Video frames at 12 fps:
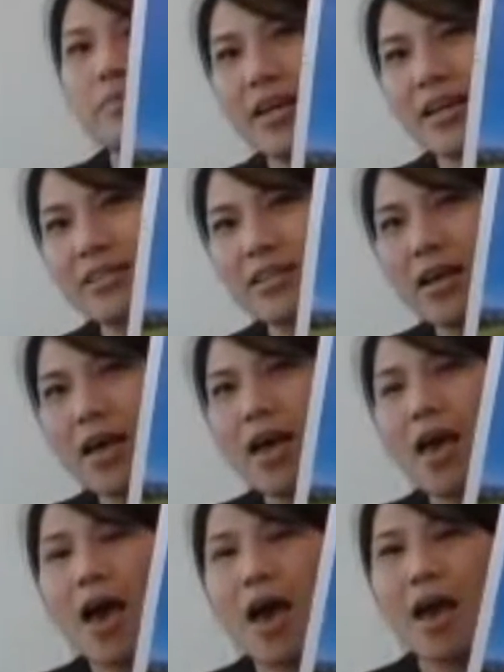complex
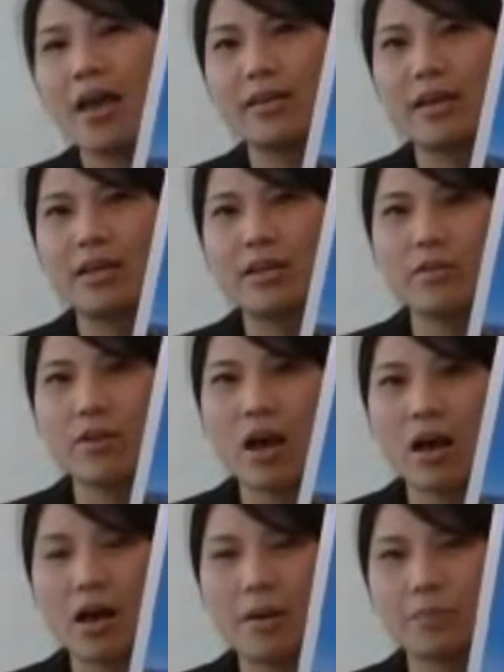and can
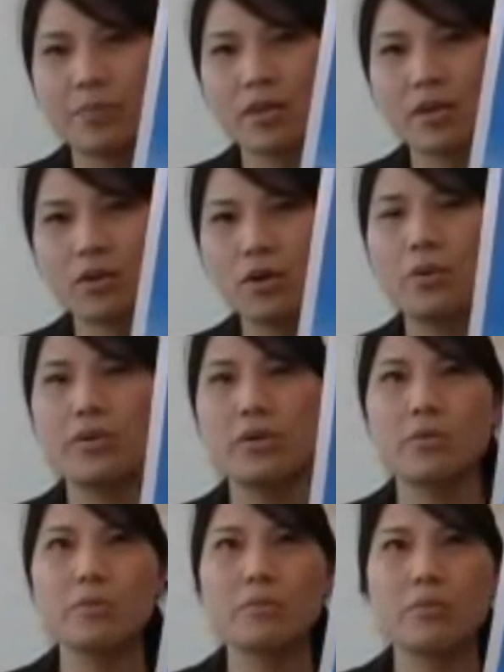go in
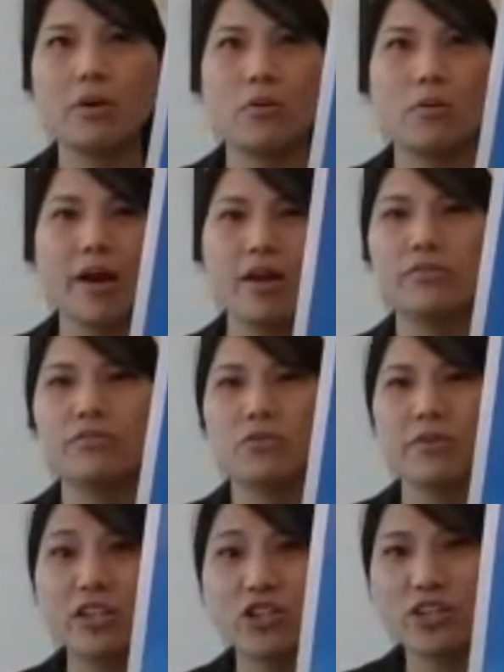an array of
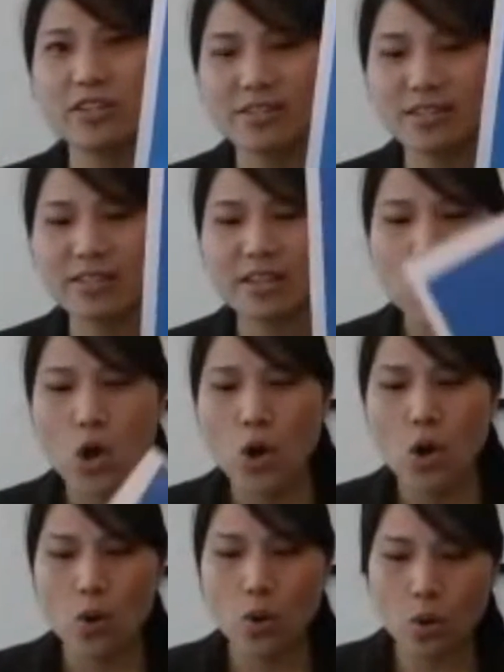directions,
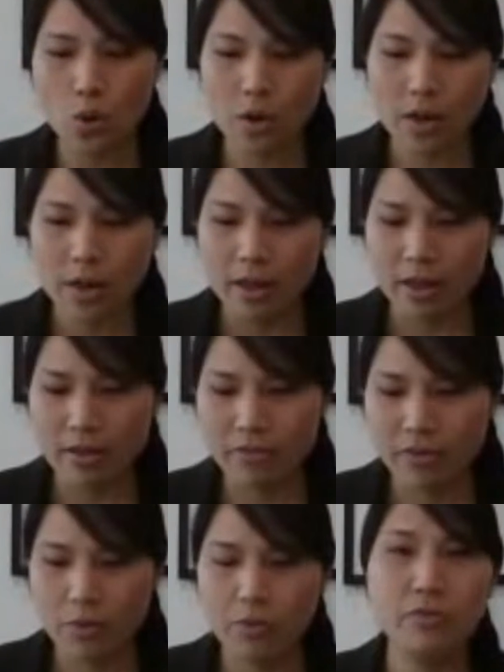or
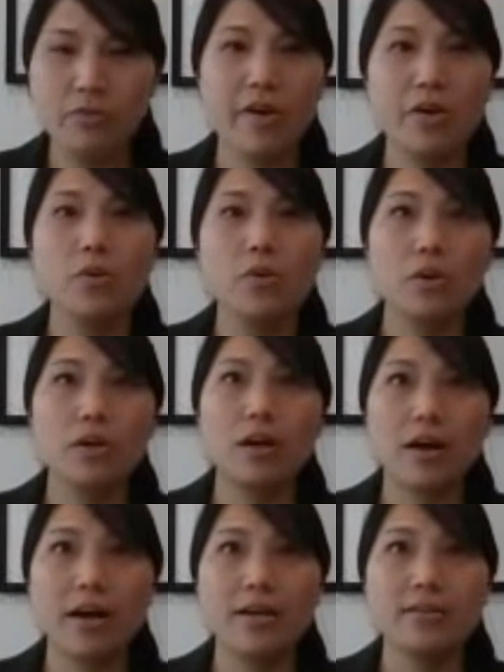if they were very
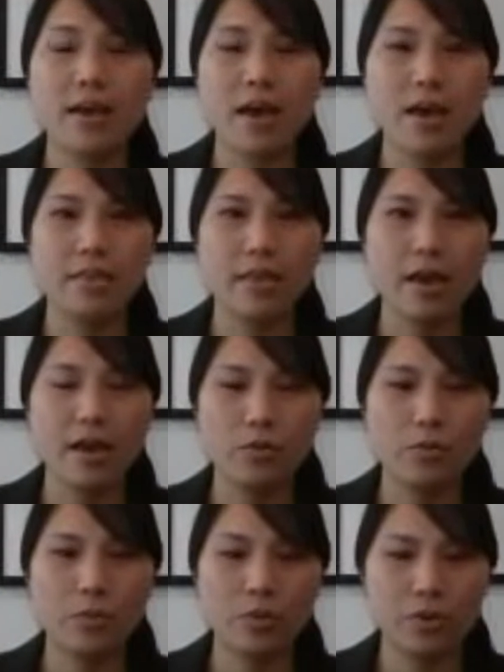organised
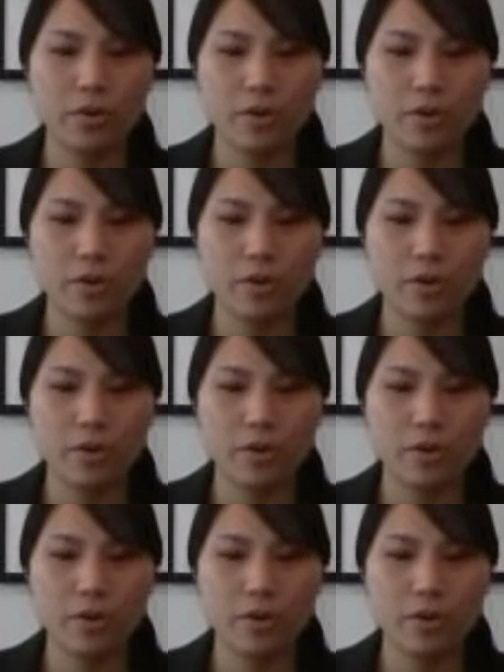and